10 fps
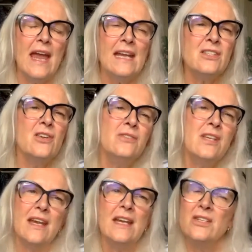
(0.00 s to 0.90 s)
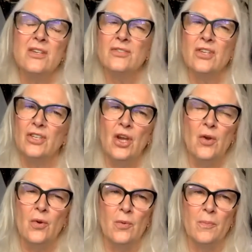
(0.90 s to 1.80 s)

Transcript: It's not a new